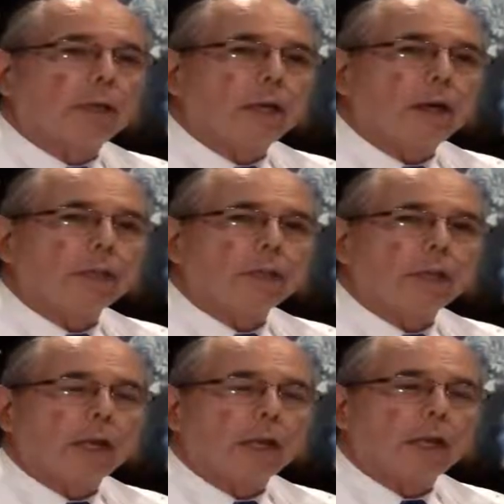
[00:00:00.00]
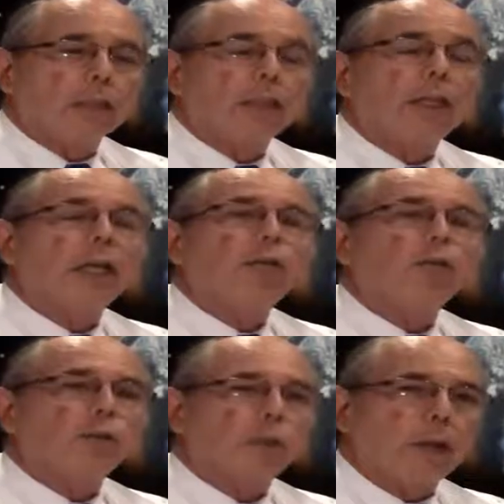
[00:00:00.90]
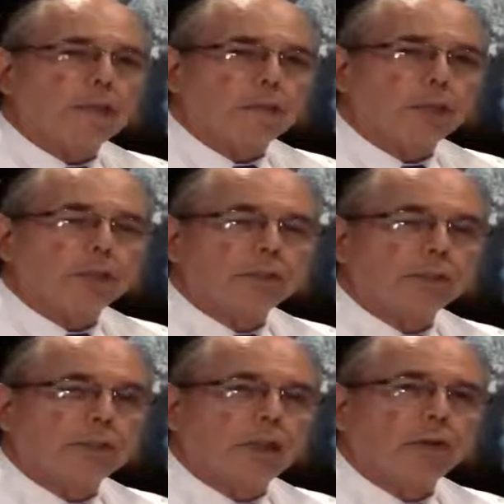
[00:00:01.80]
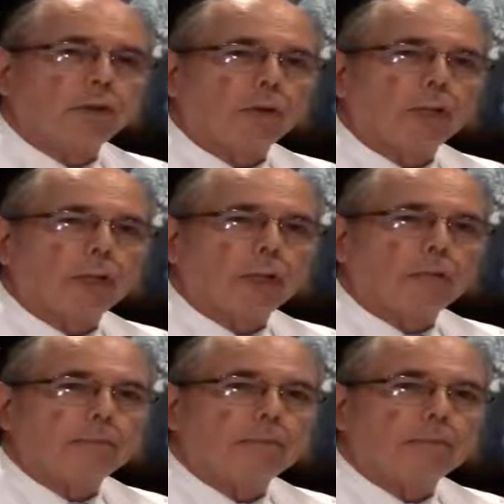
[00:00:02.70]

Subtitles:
healthy eyes and great vision. Have a great day.